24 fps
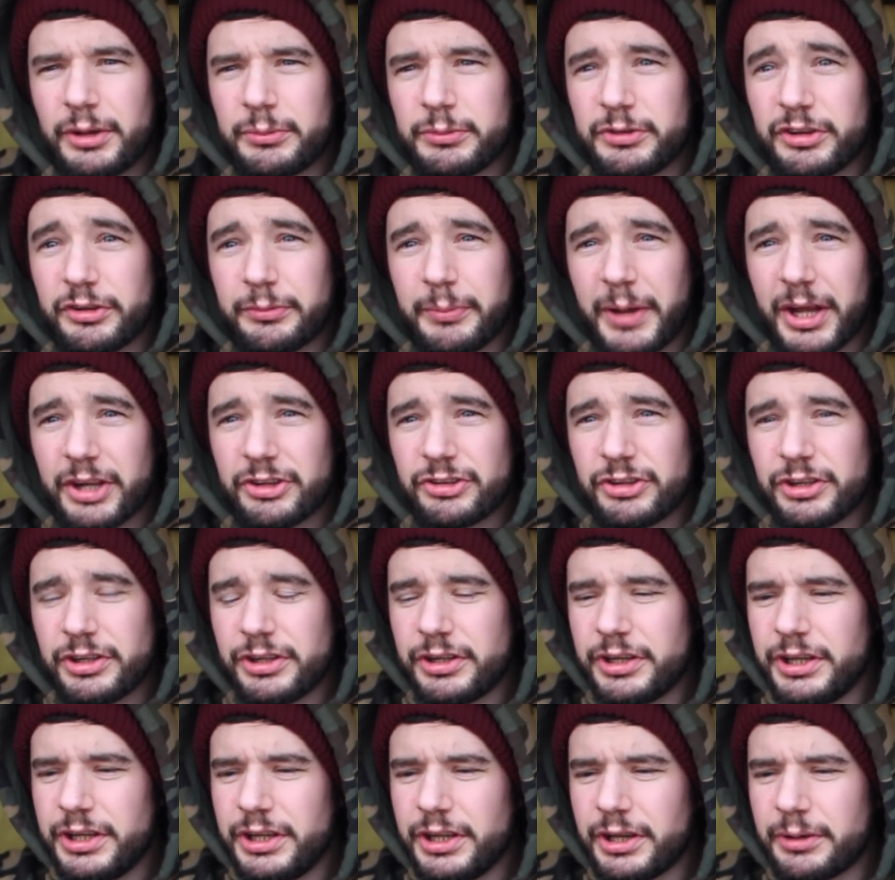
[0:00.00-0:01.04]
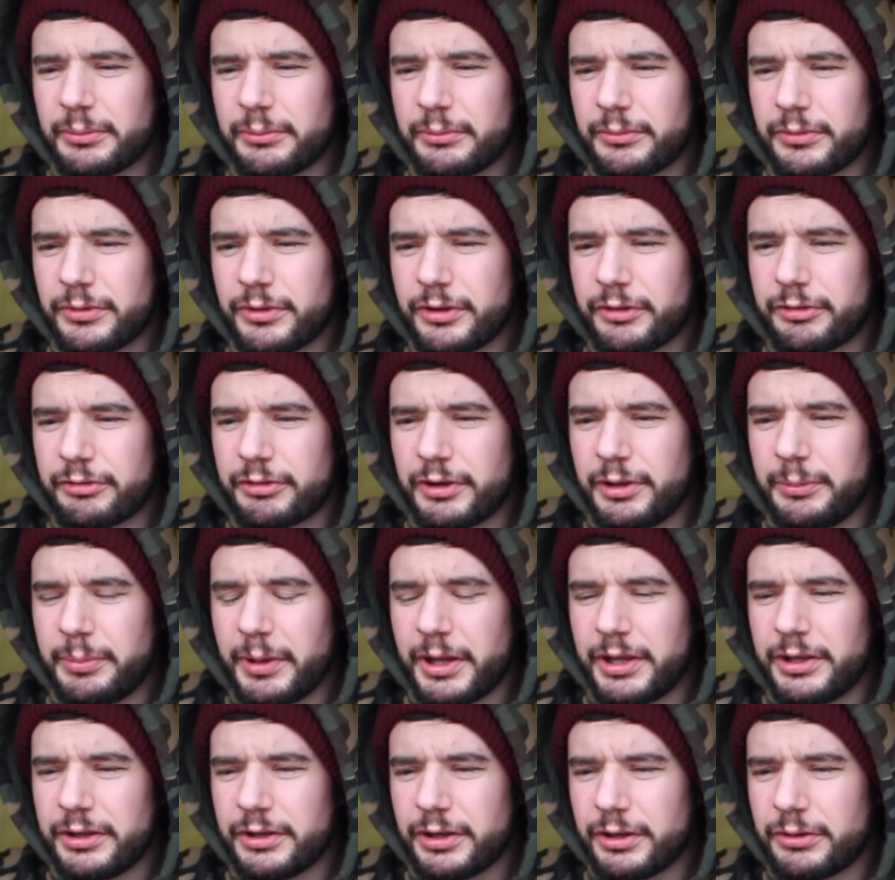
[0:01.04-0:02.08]
just matching the free
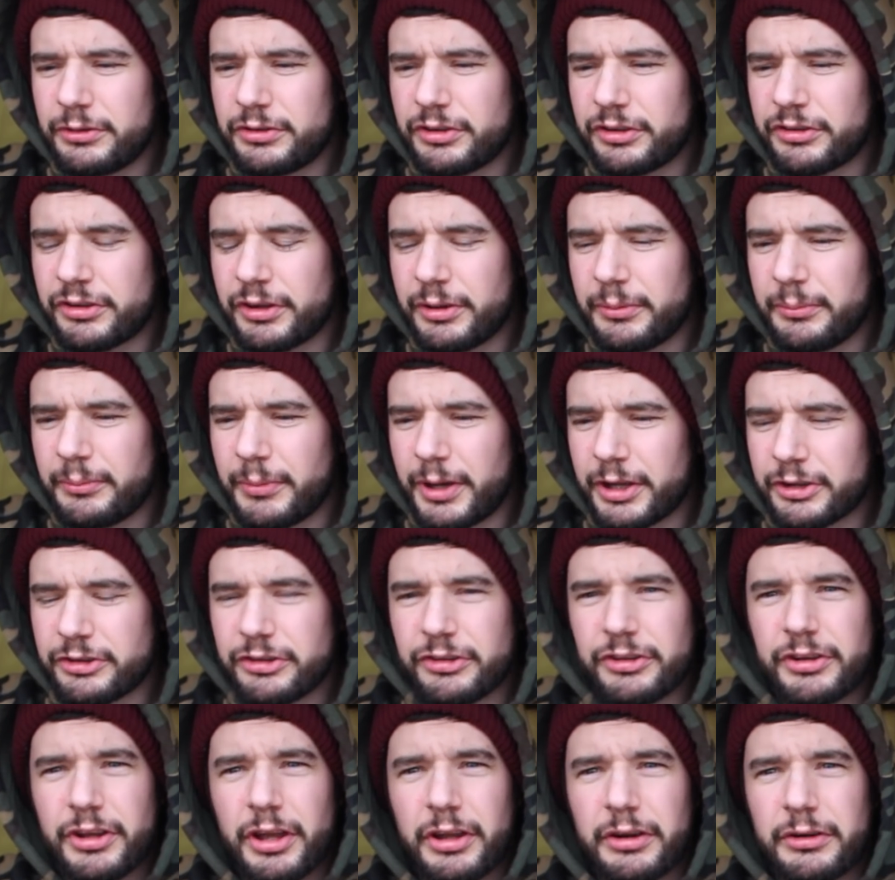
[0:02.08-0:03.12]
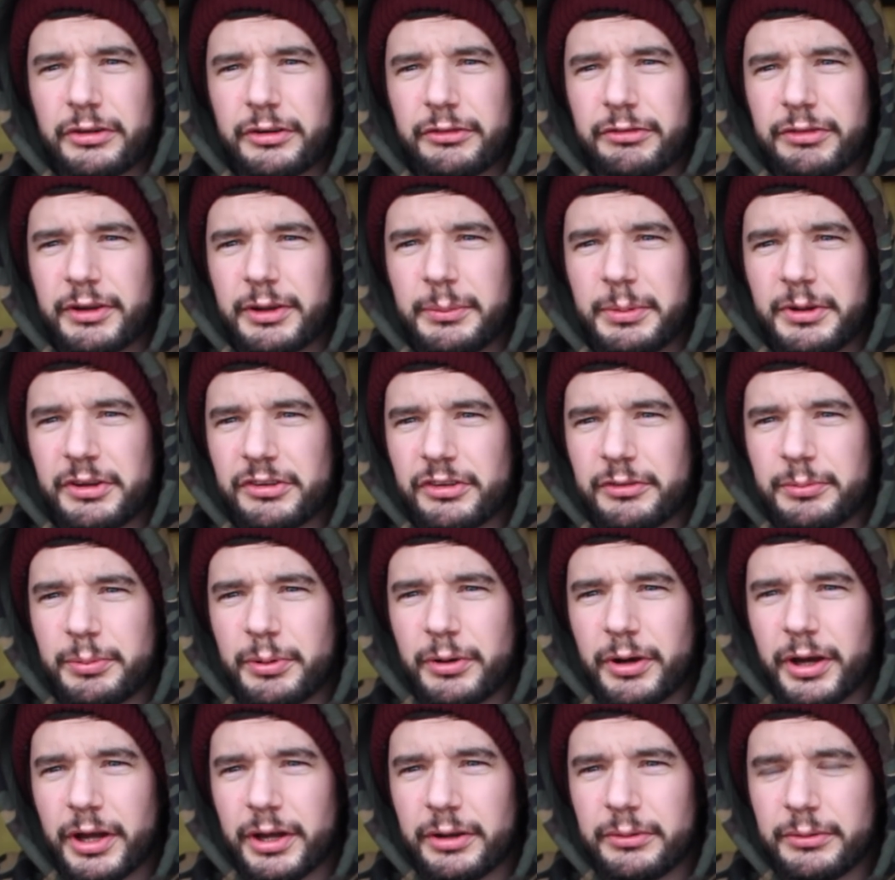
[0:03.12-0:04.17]
bait, you know, just matches the colour of the freebies I've
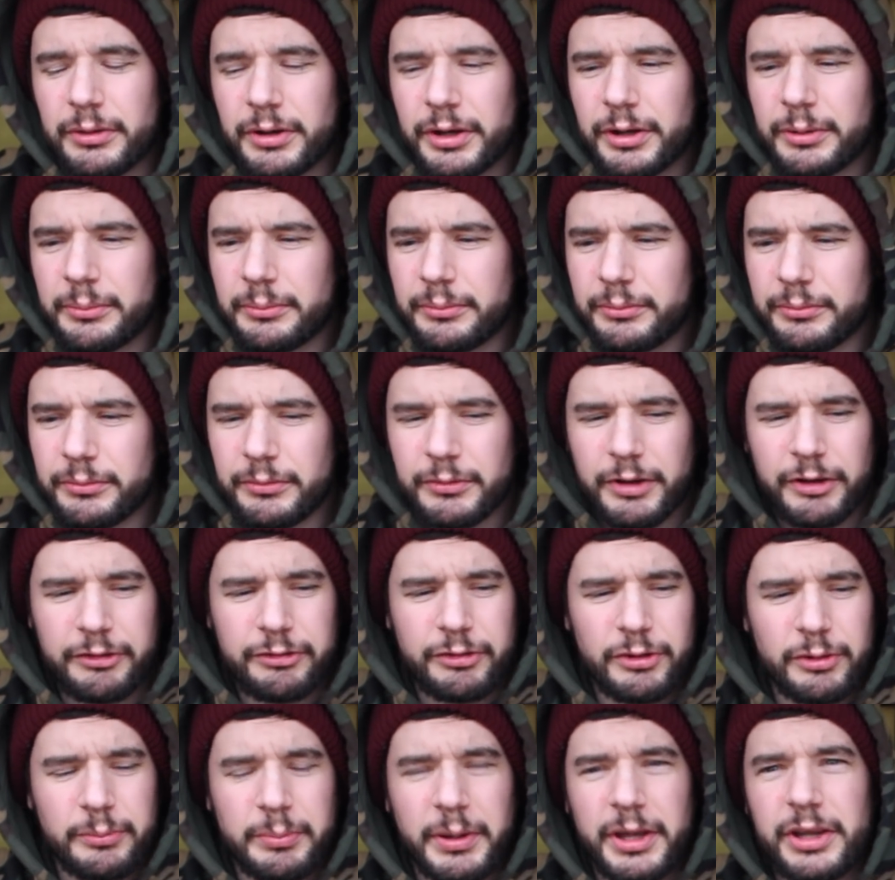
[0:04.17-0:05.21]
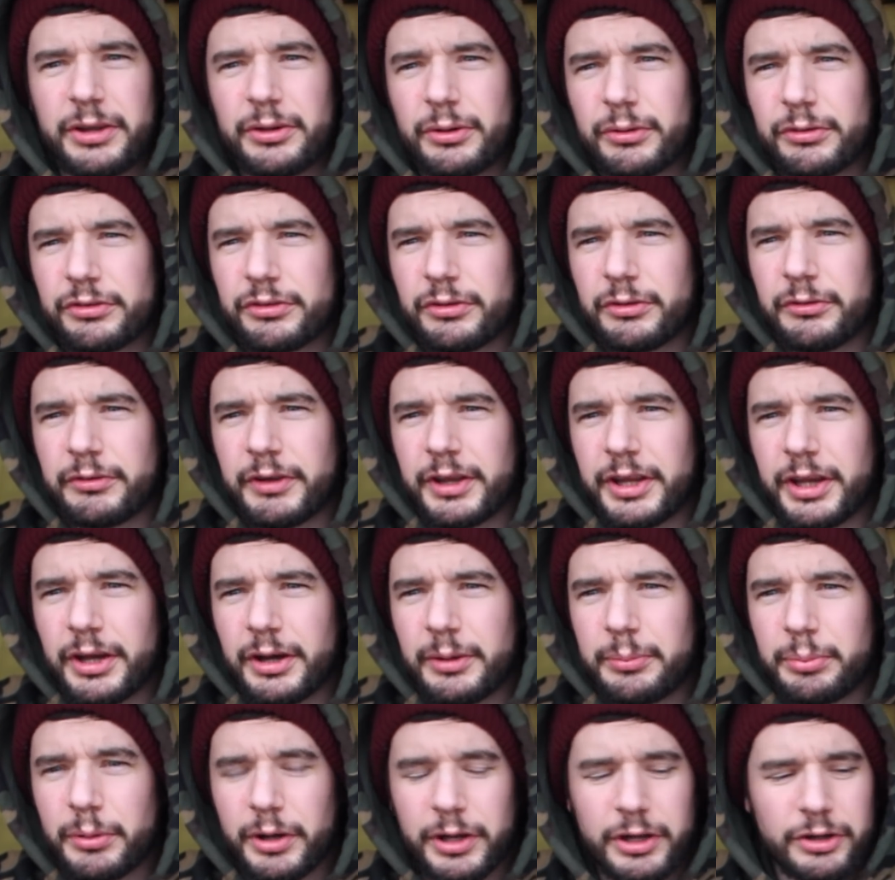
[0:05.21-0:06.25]
put out. A food bait, not sort of
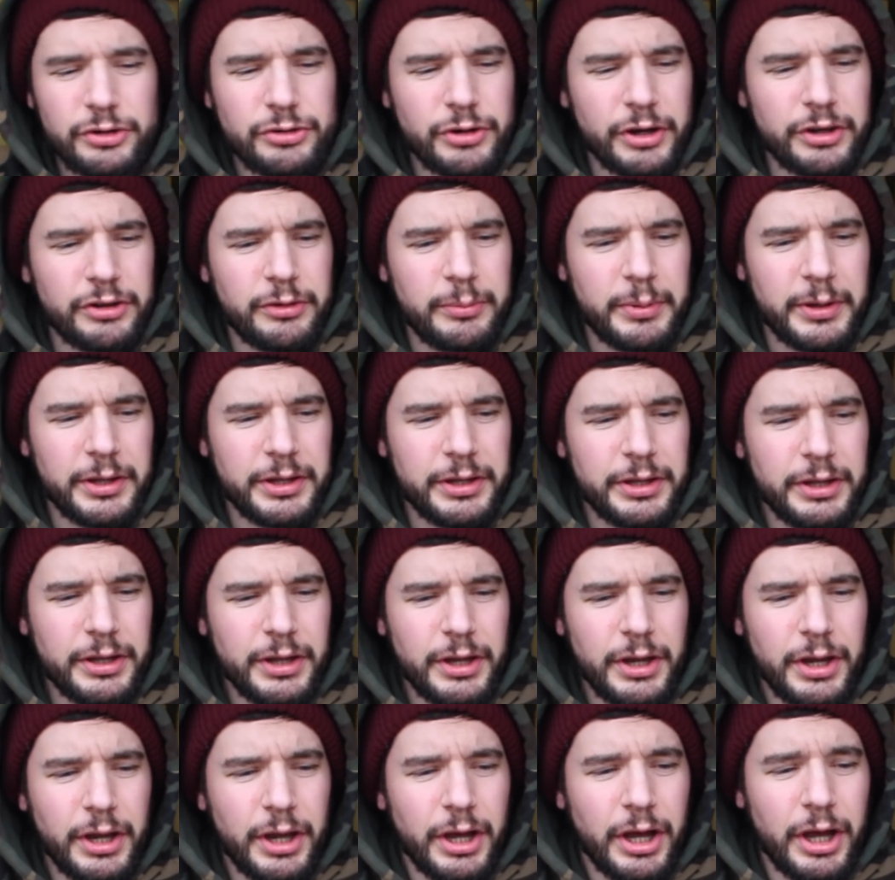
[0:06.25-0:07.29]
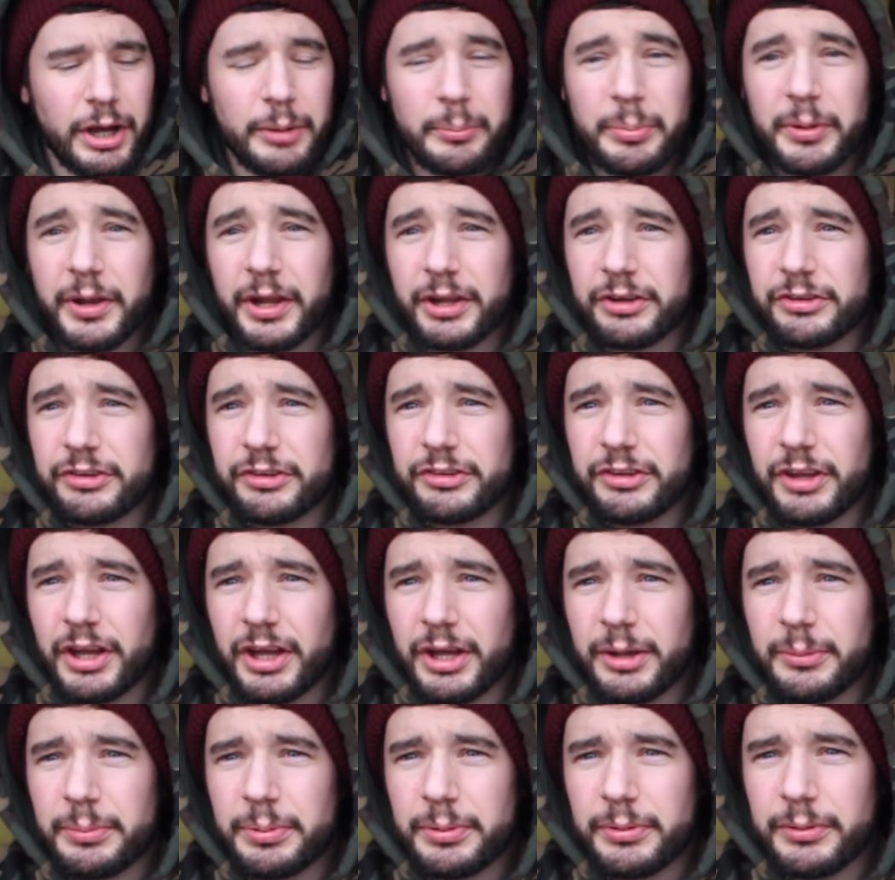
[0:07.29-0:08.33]
a bright attractor bait. But that's the
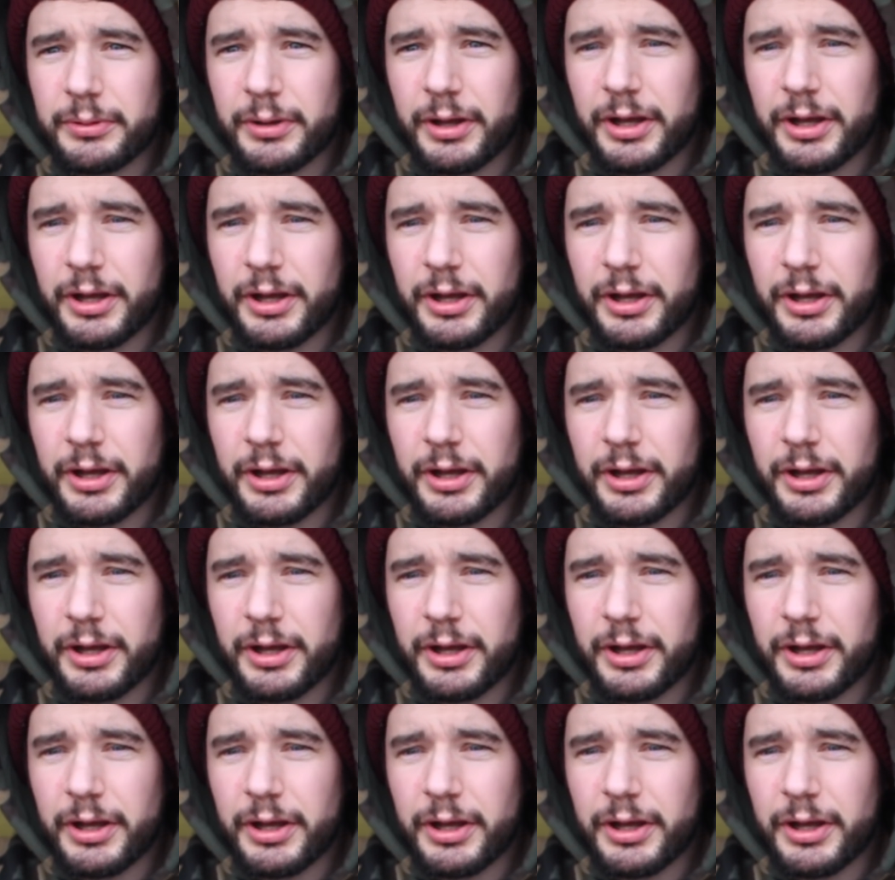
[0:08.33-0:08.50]
setup.